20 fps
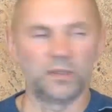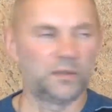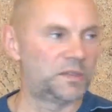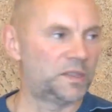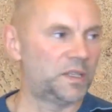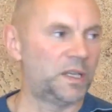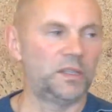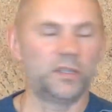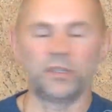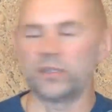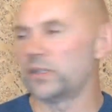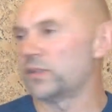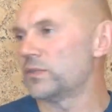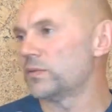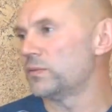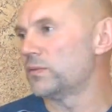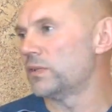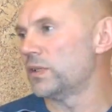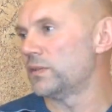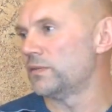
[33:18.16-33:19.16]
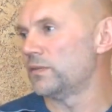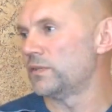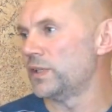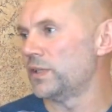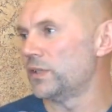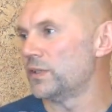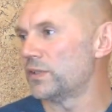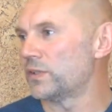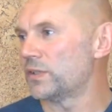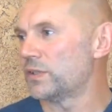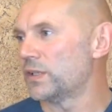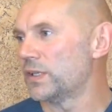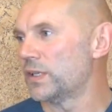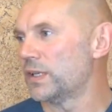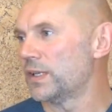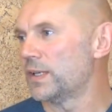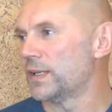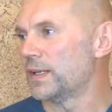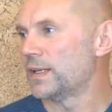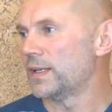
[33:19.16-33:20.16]
But now you say, I'm
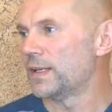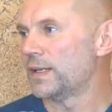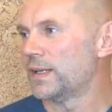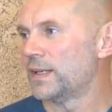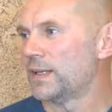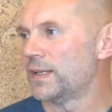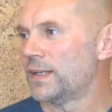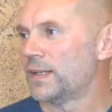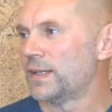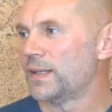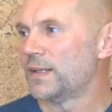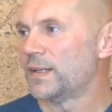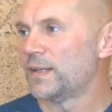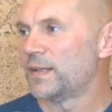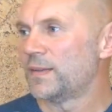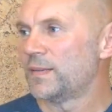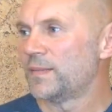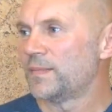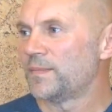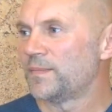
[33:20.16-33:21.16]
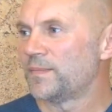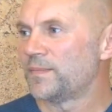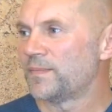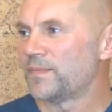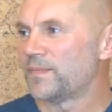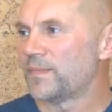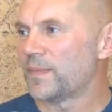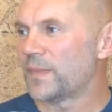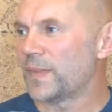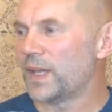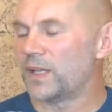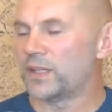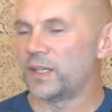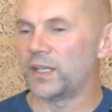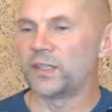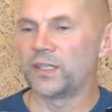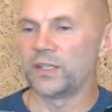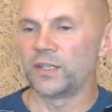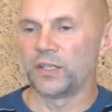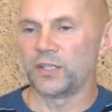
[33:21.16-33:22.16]
sitting here and struggling with the
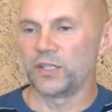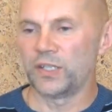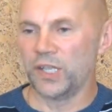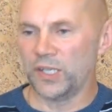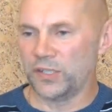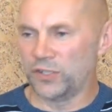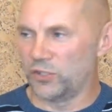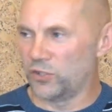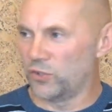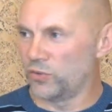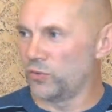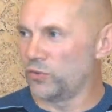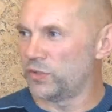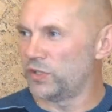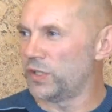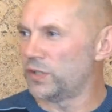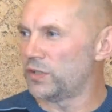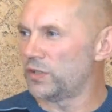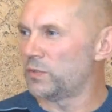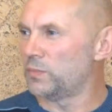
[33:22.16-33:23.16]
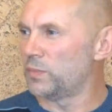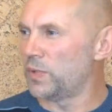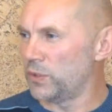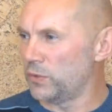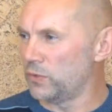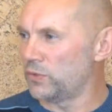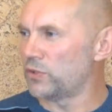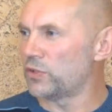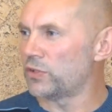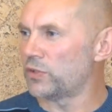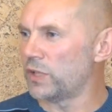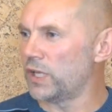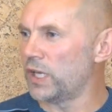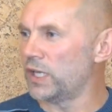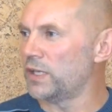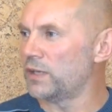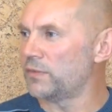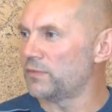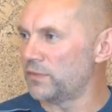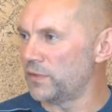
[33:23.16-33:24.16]
desire to leave. Then
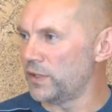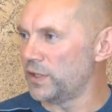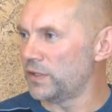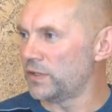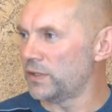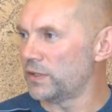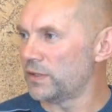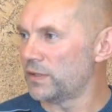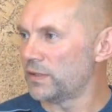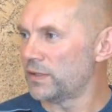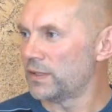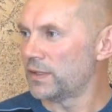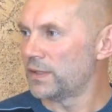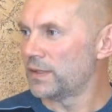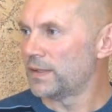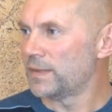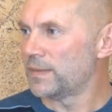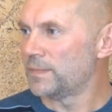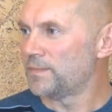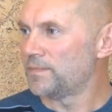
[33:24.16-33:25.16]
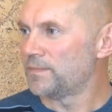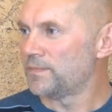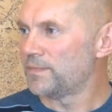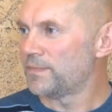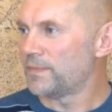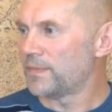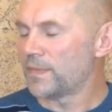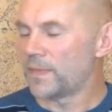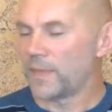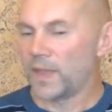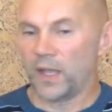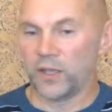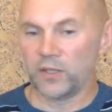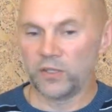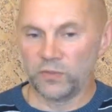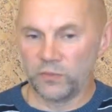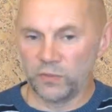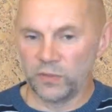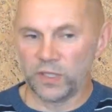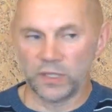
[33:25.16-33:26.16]
why are you sitting?
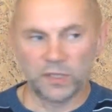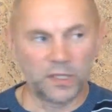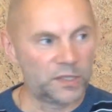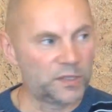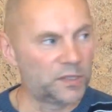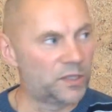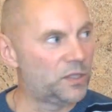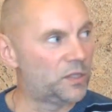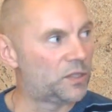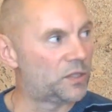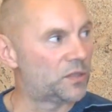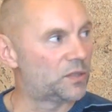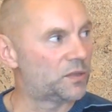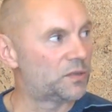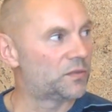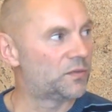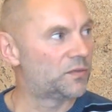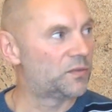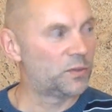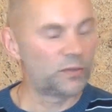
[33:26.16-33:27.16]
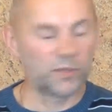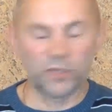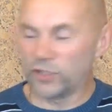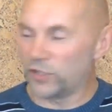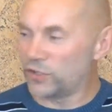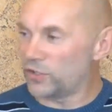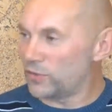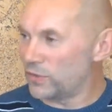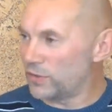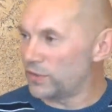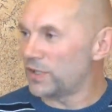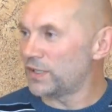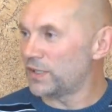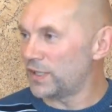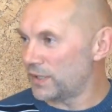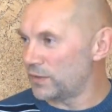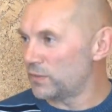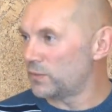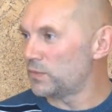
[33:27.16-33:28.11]
Something here still gives you kicks.